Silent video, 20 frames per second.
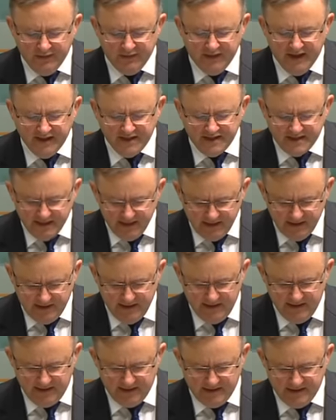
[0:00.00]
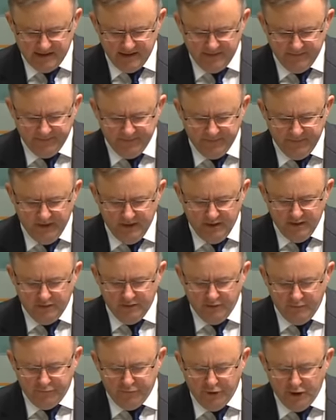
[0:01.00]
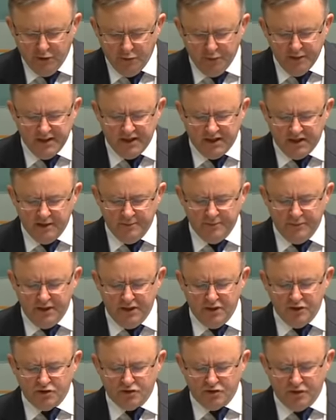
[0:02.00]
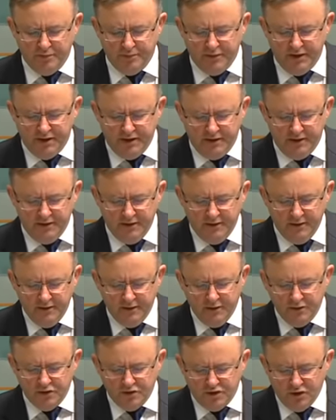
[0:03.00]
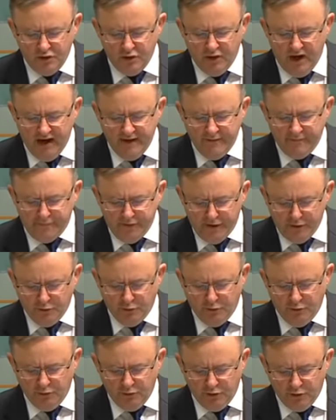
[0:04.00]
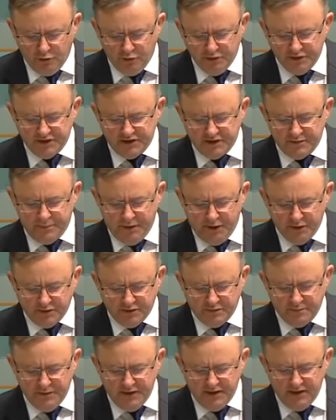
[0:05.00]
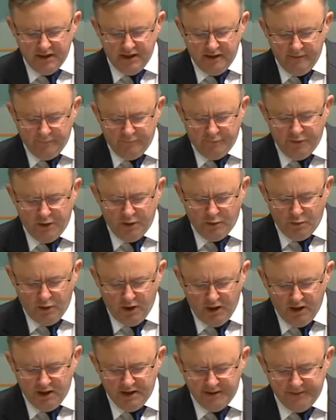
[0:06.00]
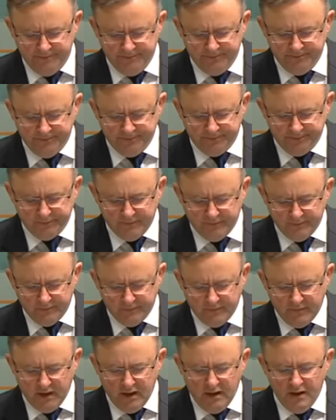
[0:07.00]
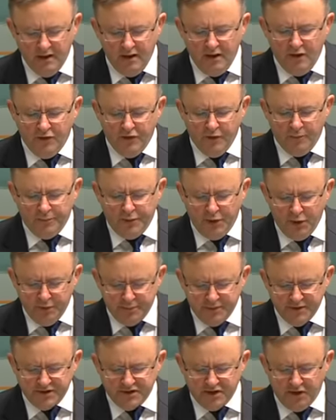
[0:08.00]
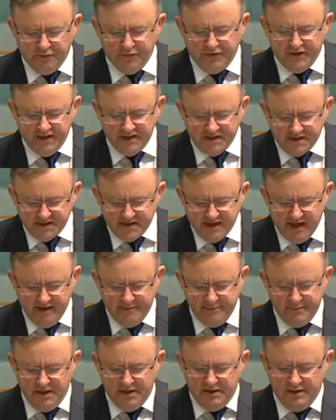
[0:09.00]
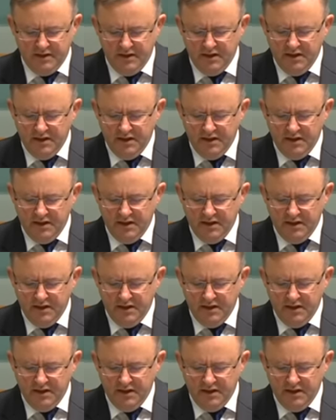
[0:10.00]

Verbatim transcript: They said this, the following can be attributed to a federal court spokesman if required. The purpose of this statement